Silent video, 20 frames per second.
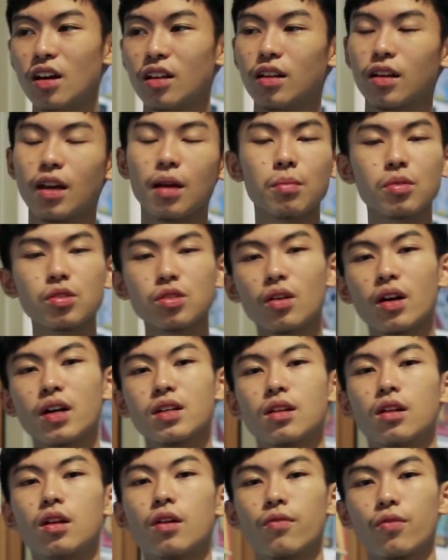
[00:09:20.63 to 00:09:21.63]
The game also
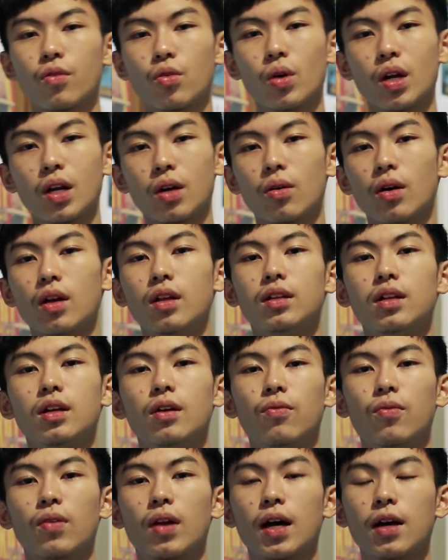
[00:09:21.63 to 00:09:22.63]
has a lot of great quality
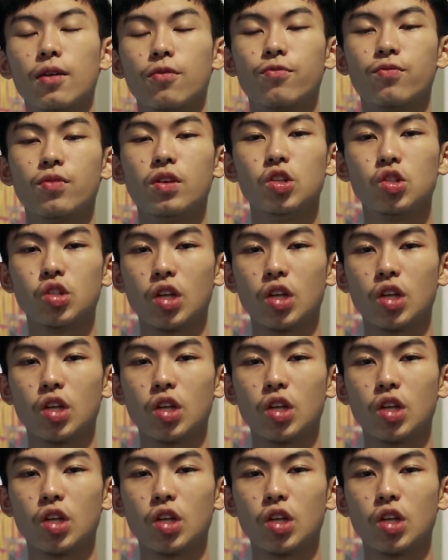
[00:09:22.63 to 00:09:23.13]
of life